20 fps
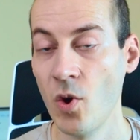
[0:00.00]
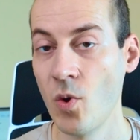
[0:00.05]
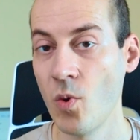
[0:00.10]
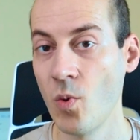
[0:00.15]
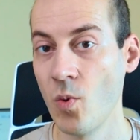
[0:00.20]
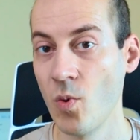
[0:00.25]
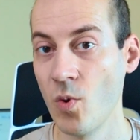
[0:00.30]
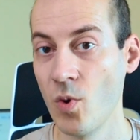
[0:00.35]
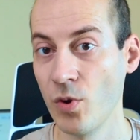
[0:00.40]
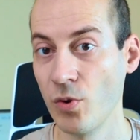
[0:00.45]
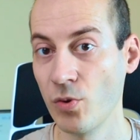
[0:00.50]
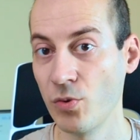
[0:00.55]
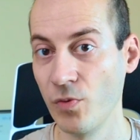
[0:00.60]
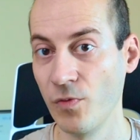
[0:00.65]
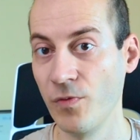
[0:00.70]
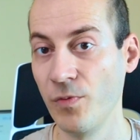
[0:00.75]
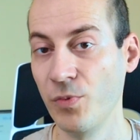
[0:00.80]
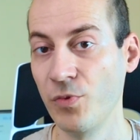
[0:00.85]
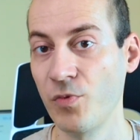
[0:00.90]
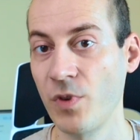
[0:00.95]
or to
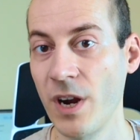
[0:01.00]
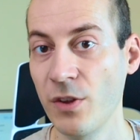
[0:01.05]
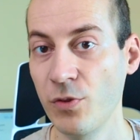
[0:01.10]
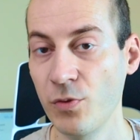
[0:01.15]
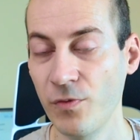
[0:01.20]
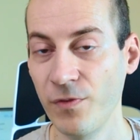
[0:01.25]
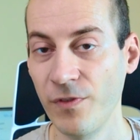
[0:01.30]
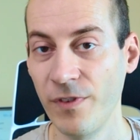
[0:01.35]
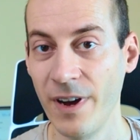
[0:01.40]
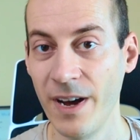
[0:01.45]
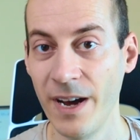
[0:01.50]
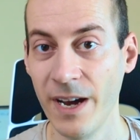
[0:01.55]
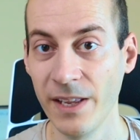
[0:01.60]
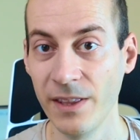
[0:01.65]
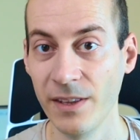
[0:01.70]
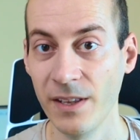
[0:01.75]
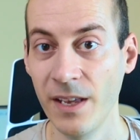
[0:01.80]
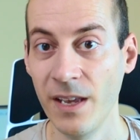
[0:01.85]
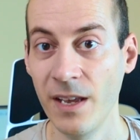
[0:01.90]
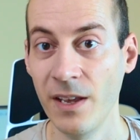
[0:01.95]
try to
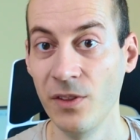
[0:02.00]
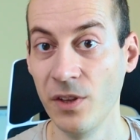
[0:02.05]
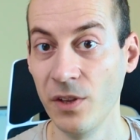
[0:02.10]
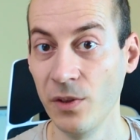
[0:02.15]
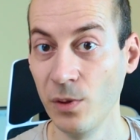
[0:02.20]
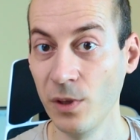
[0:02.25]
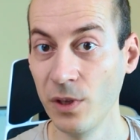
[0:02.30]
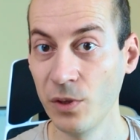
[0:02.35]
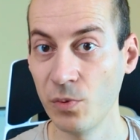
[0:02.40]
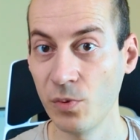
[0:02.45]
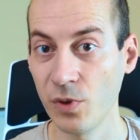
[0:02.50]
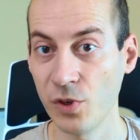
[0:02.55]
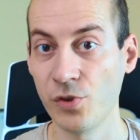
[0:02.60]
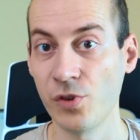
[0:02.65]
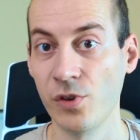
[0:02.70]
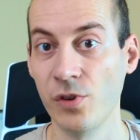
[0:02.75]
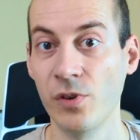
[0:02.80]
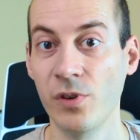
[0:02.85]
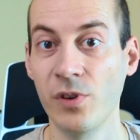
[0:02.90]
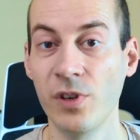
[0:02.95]
find the
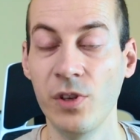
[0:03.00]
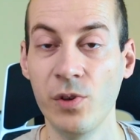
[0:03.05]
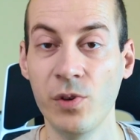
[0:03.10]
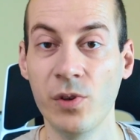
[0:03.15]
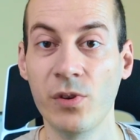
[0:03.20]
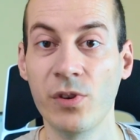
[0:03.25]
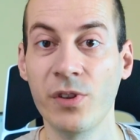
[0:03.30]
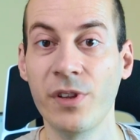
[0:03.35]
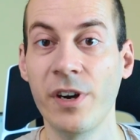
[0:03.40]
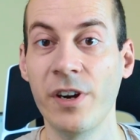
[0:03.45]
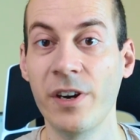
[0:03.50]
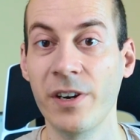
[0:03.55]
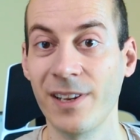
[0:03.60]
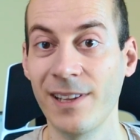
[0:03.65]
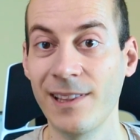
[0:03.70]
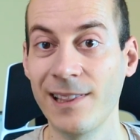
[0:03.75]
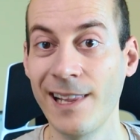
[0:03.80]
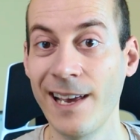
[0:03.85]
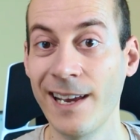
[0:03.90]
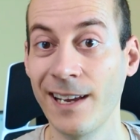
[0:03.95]
literature in your
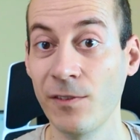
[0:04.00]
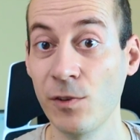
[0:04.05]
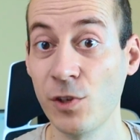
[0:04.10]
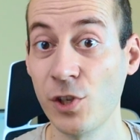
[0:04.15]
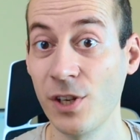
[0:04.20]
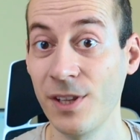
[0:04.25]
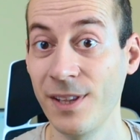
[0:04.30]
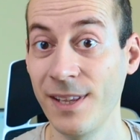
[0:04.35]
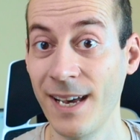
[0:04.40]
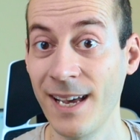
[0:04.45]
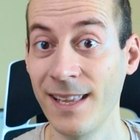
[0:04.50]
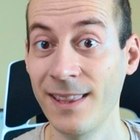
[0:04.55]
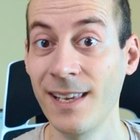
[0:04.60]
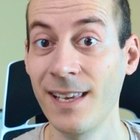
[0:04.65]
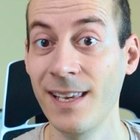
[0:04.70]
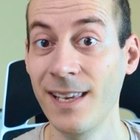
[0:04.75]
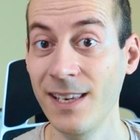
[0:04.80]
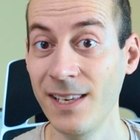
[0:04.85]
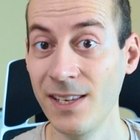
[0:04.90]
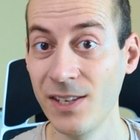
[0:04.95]
target language that
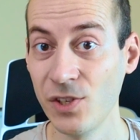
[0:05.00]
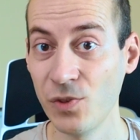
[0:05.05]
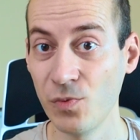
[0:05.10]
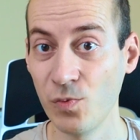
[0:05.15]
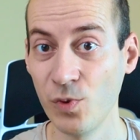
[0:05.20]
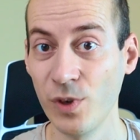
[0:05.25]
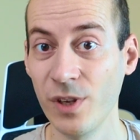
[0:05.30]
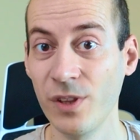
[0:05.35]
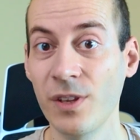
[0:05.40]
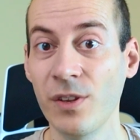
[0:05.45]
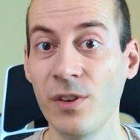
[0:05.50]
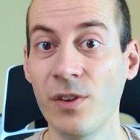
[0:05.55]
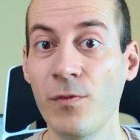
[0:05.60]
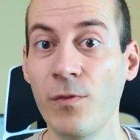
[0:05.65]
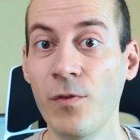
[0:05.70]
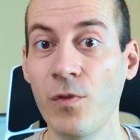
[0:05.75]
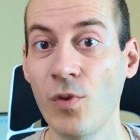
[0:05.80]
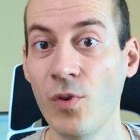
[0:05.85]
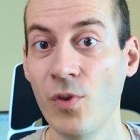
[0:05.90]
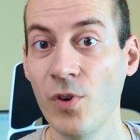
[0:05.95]
is written
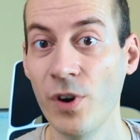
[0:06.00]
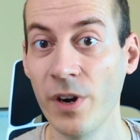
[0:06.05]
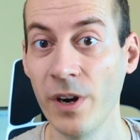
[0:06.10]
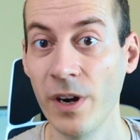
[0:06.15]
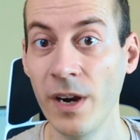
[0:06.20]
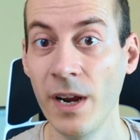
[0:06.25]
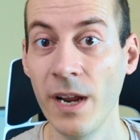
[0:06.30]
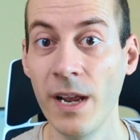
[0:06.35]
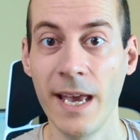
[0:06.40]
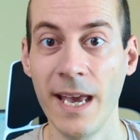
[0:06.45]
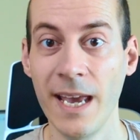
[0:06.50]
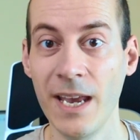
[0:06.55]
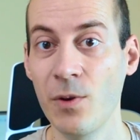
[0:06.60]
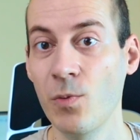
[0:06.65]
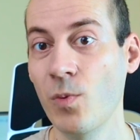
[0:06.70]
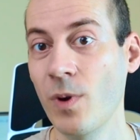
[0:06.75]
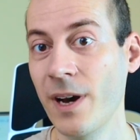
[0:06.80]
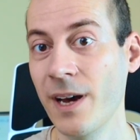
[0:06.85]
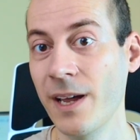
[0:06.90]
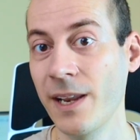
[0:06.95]
for
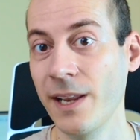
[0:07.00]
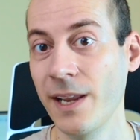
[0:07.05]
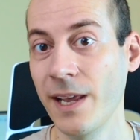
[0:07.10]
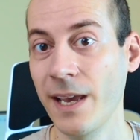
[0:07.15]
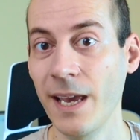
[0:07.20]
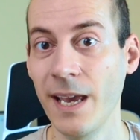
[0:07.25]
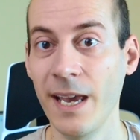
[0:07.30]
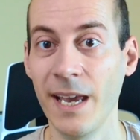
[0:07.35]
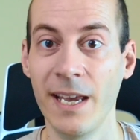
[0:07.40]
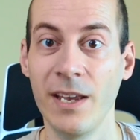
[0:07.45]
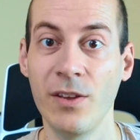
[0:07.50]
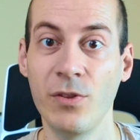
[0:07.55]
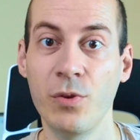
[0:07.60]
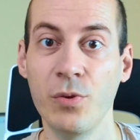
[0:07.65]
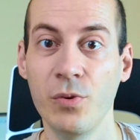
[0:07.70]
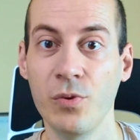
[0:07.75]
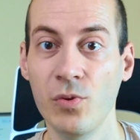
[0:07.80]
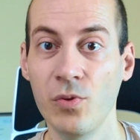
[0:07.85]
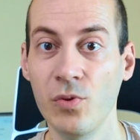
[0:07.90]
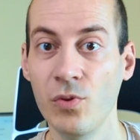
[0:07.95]
A1,
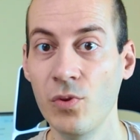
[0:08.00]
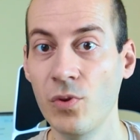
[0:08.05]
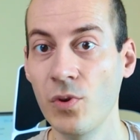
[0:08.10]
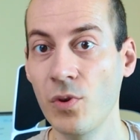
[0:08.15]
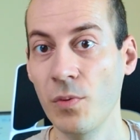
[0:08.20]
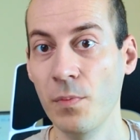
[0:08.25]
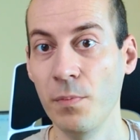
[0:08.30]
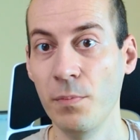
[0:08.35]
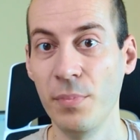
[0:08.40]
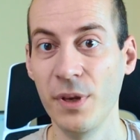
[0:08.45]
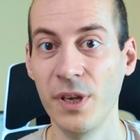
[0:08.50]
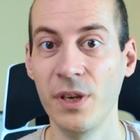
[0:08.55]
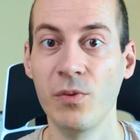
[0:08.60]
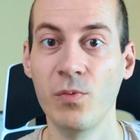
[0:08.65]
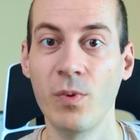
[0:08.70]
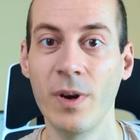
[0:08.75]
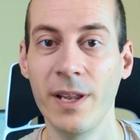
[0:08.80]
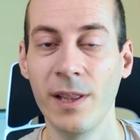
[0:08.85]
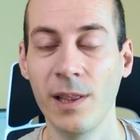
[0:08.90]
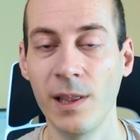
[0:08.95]
A2,
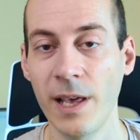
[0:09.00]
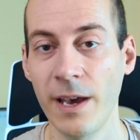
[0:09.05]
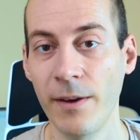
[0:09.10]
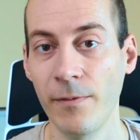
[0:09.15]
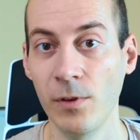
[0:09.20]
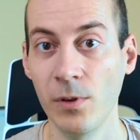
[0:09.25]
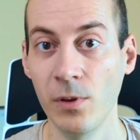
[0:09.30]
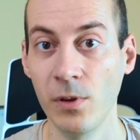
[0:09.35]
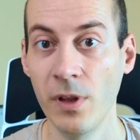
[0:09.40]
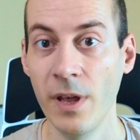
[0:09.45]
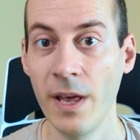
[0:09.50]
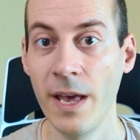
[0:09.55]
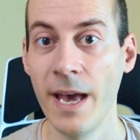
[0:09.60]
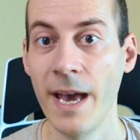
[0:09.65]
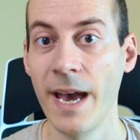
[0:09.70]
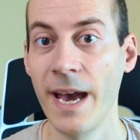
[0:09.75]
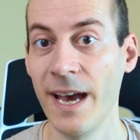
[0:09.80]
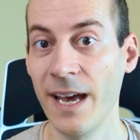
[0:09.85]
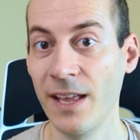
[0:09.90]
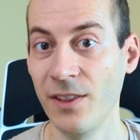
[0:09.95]
B1 level,
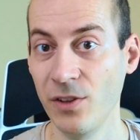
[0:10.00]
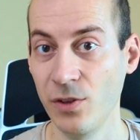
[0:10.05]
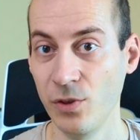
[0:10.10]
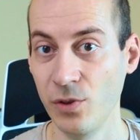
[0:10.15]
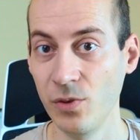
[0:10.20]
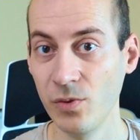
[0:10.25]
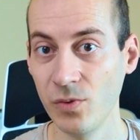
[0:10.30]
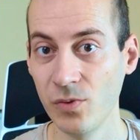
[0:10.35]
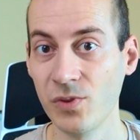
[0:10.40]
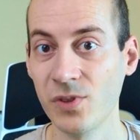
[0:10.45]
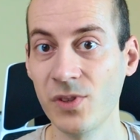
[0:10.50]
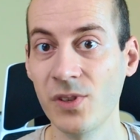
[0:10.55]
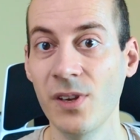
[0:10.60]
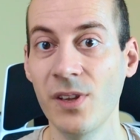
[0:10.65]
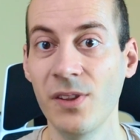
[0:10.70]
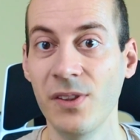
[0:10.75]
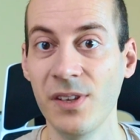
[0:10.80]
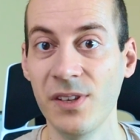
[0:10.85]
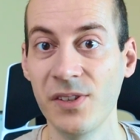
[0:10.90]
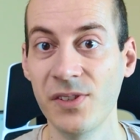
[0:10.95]
and use
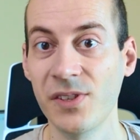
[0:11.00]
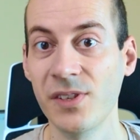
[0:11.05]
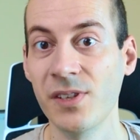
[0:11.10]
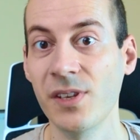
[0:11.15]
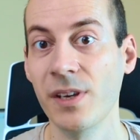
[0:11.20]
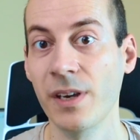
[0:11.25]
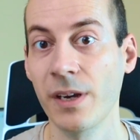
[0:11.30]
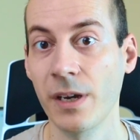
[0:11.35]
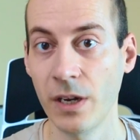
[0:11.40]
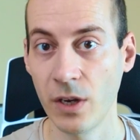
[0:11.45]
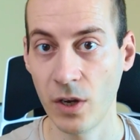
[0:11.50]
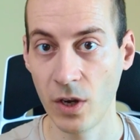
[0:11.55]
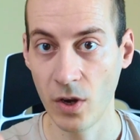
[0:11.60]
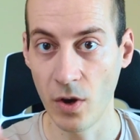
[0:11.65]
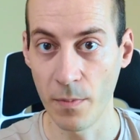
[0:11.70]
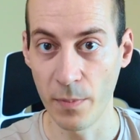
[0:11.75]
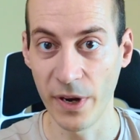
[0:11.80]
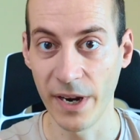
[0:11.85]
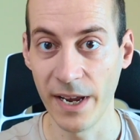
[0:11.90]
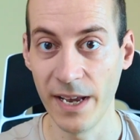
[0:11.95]
this
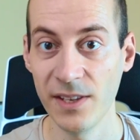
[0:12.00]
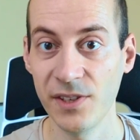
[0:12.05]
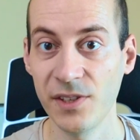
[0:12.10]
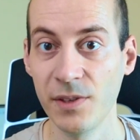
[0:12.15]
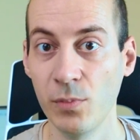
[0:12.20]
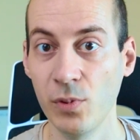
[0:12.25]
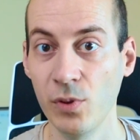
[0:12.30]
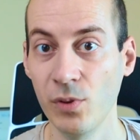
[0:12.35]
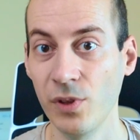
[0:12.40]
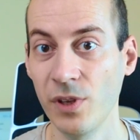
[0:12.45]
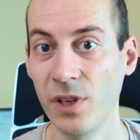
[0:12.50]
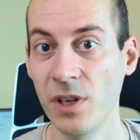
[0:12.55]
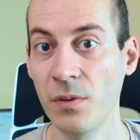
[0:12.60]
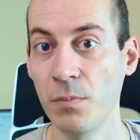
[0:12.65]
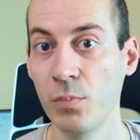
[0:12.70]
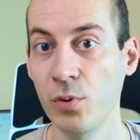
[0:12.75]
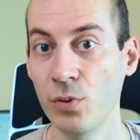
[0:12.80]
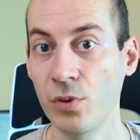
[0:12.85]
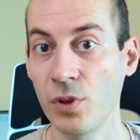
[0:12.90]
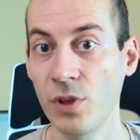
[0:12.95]
comprehensible
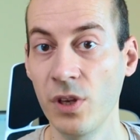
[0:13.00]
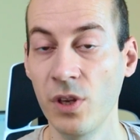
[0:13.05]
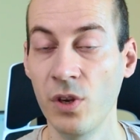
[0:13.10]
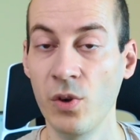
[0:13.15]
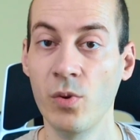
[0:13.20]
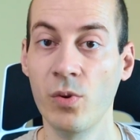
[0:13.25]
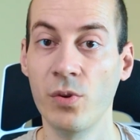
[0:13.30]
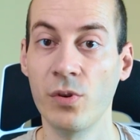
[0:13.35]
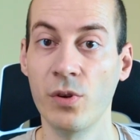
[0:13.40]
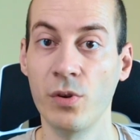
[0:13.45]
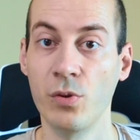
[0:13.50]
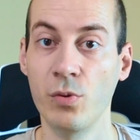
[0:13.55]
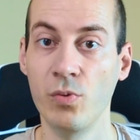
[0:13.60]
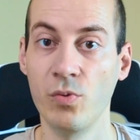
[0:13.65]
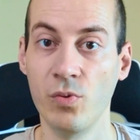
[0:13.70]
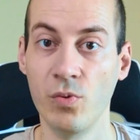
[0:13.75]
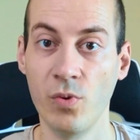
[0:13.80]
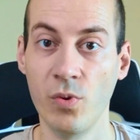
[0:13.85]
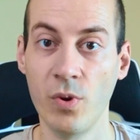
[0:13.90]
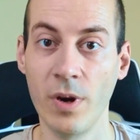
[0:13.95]
input in order
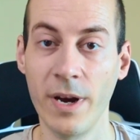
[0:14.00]
to